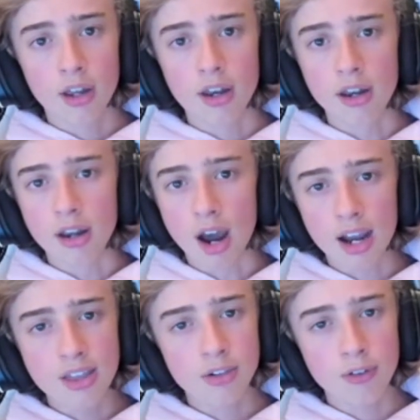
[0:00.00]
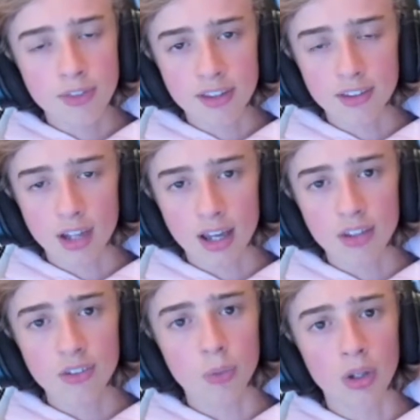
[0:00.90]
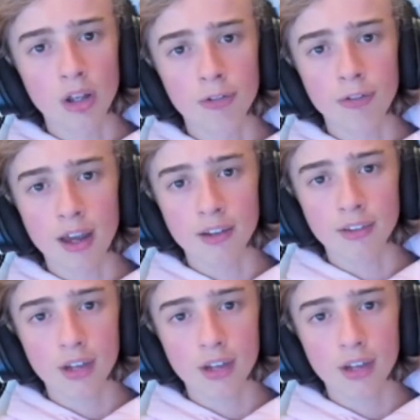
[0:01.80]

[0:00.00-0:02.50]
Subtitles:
Neither of these lights will affect